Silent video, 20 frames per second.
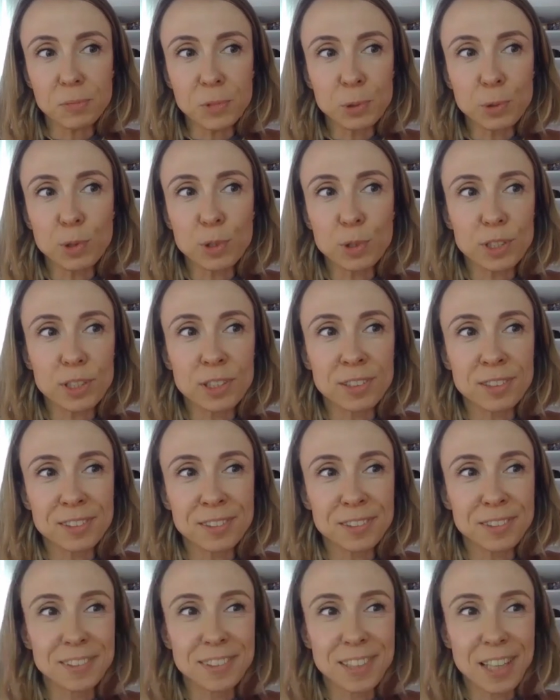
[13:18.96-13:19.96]
Because,
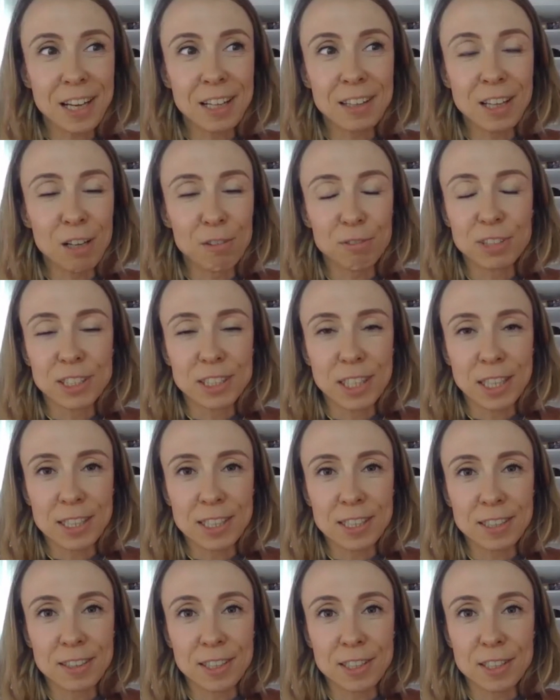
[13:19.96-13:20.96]
I love this
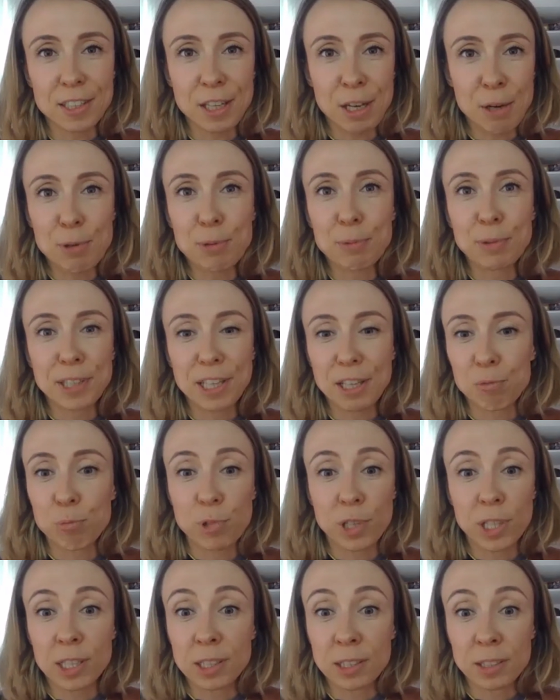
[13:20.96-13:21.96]
idea that everyone can
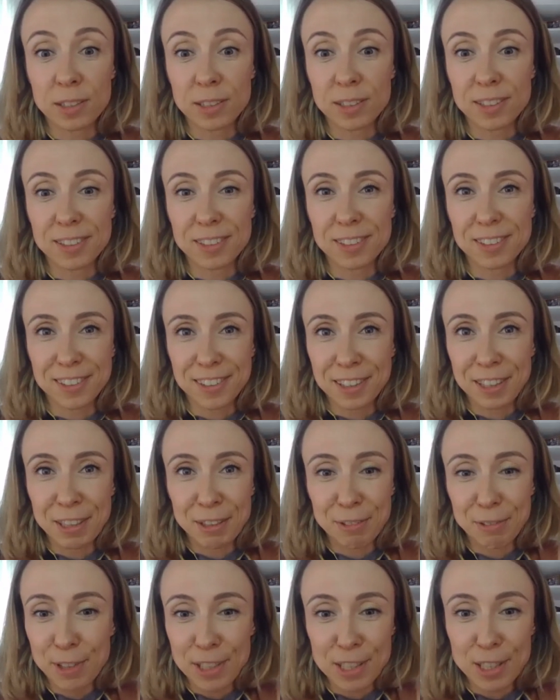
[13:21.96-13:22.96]
bring,
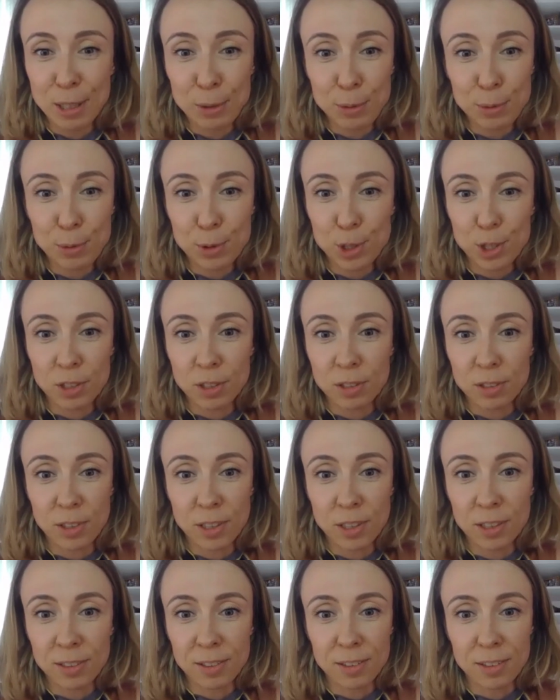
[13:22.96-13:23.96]
the solution
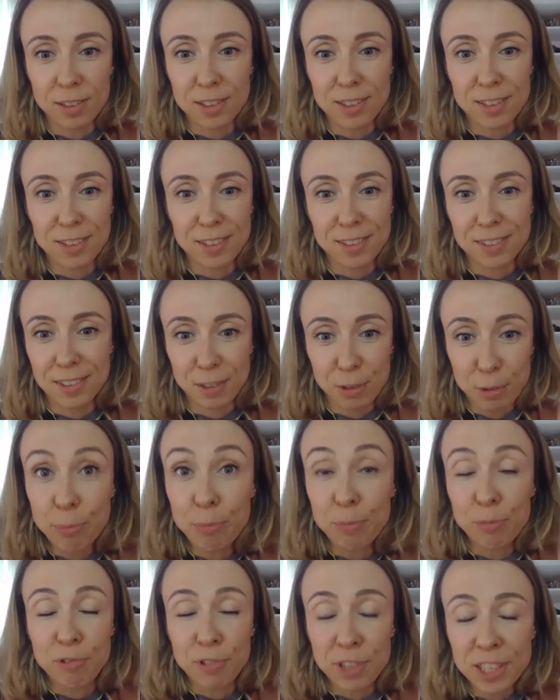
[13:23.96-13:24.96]
and
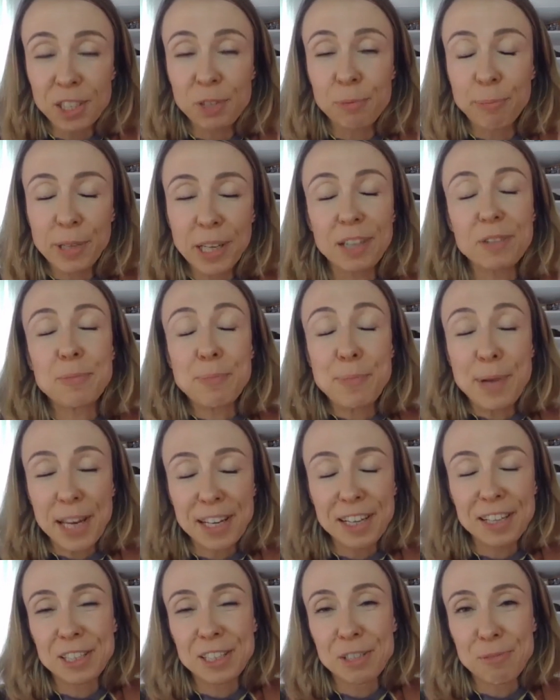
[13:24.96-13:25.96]
really
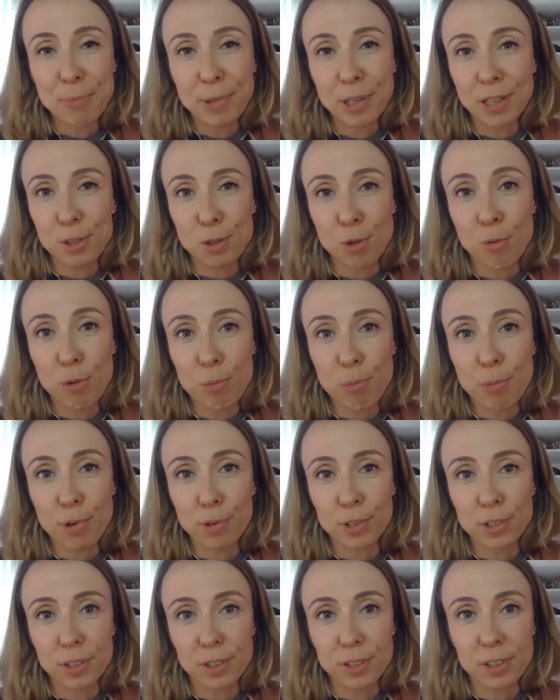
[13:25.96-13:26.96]
make an impact on the
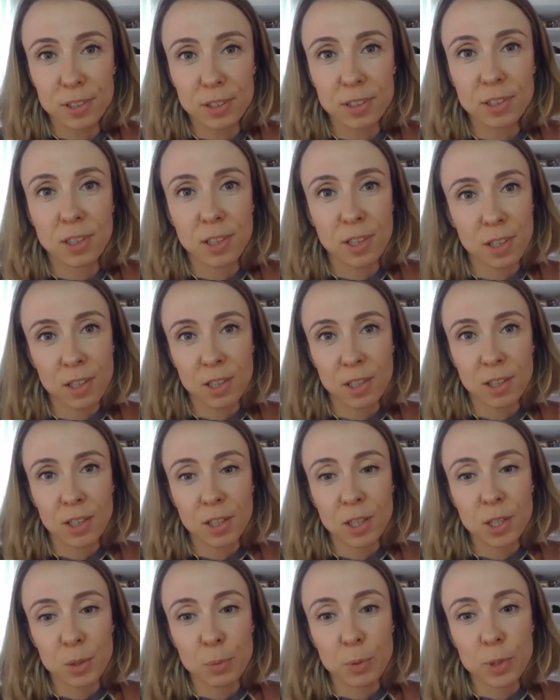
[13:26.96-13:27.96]
product
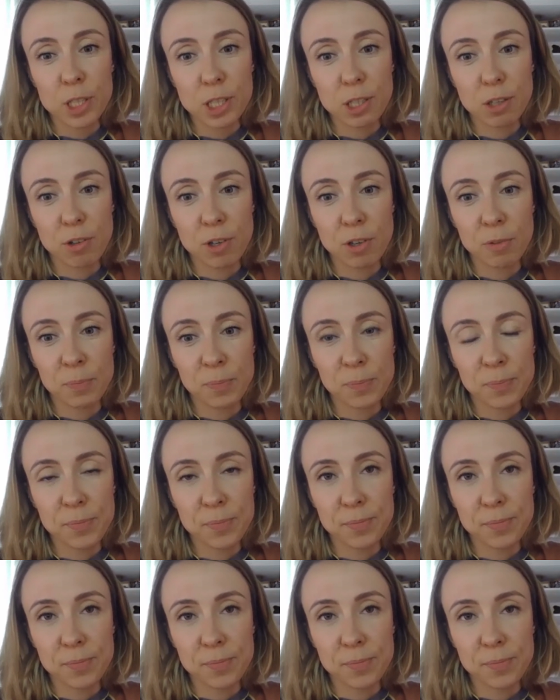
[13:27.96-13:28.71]
with Scrum.